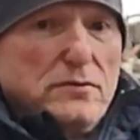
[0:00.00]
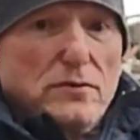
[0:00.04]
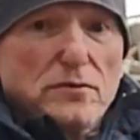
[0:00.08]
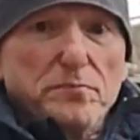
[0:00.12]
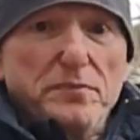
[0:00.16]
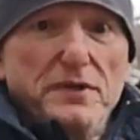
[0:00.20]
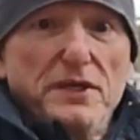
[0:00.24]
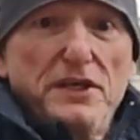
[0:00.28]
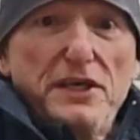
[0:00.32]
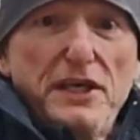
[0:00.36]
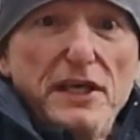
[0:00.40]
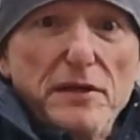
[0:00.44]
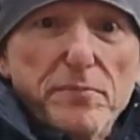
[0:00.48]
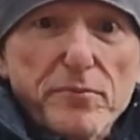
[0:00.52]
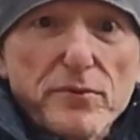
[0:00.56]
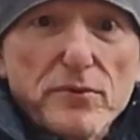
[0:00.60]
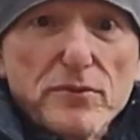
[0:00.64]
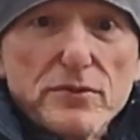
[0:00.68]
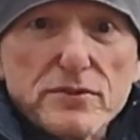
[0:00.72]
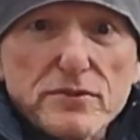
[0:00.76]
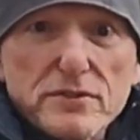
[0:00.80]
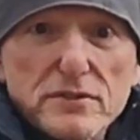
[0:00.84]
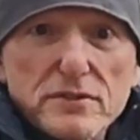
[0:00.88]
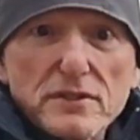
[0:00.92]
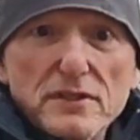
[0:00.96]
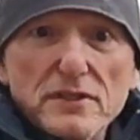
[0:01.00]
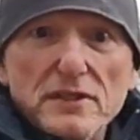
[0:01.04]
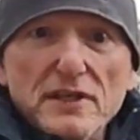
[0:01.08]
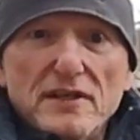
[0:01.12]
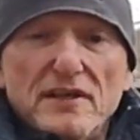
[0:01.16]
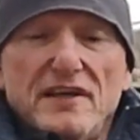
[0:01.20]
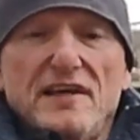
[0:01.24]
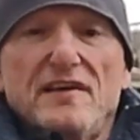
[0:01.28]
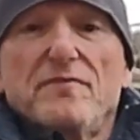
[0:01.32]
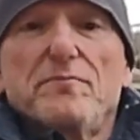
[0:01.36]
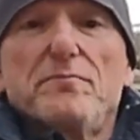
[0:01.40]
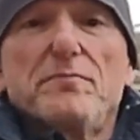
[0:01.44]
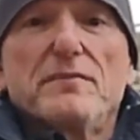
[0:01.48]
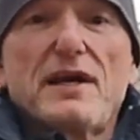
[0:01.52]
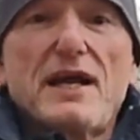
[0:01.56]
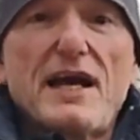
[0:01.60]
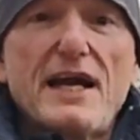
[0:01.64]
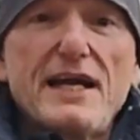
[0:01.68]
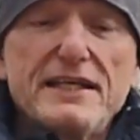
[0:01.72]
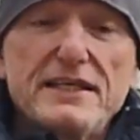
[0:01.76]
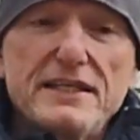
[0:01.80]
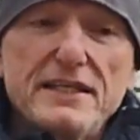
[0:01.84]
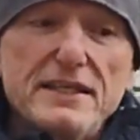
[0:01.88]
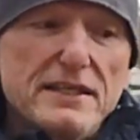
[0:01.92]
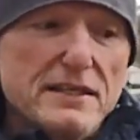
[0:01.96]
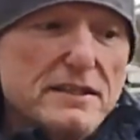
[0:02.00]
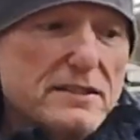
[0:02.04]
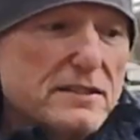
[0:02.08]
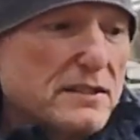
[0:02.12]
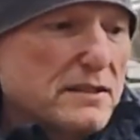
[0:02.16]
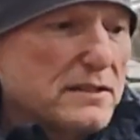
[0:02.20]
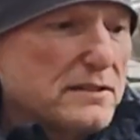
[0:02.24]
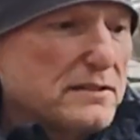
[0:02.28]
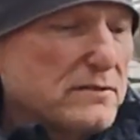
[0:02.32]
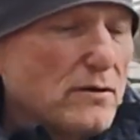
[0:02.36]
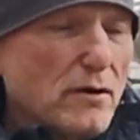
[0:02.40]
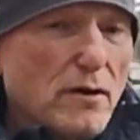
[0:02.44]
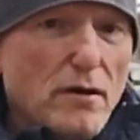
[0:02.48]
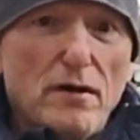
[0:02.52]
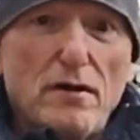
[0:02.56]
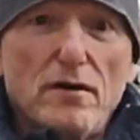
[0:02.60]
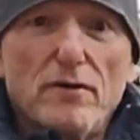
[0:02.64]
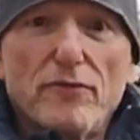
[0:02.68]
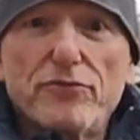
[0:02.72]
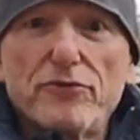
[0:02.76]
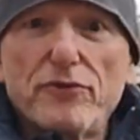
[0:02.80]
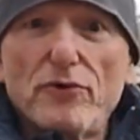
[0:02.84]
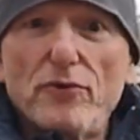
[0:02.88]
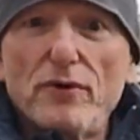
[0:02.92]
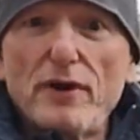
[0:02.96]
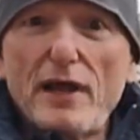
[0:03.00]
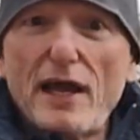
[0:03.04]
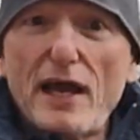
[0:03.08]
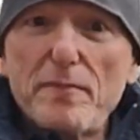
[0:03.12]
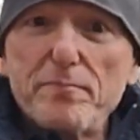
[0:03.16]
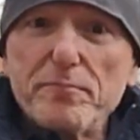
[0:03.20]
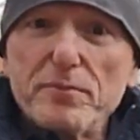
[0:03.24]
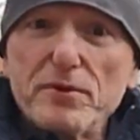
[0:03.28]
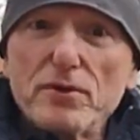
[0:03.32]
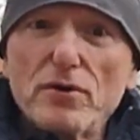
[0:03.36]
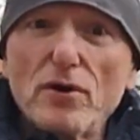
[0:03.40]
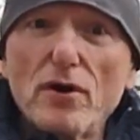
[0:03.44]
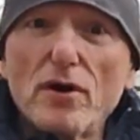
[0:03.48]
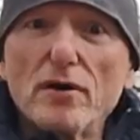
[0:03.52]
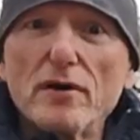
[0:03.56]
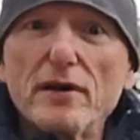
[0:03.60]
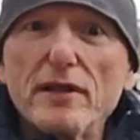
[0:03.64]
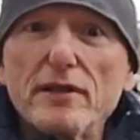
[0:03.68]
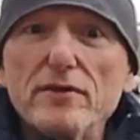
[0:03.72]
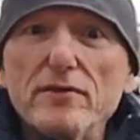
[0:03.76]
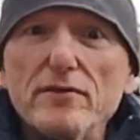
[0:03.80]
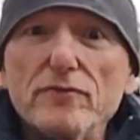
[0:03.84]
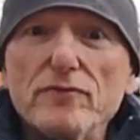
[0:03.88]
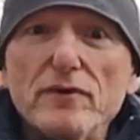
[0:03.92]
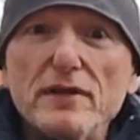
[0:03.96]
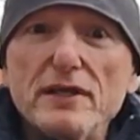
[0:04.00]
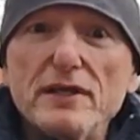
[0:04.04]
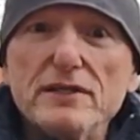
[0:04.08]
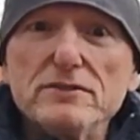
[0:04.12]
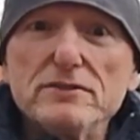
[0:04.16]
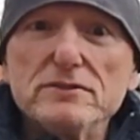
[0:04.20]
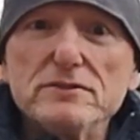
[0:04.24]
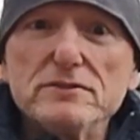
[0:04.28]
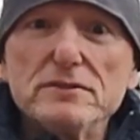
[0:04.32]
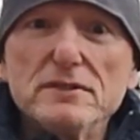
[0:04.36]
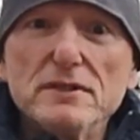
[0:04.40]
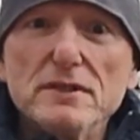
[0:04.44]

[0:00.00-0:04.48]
beekeepers, you give them an idea to throw an AppyGuard in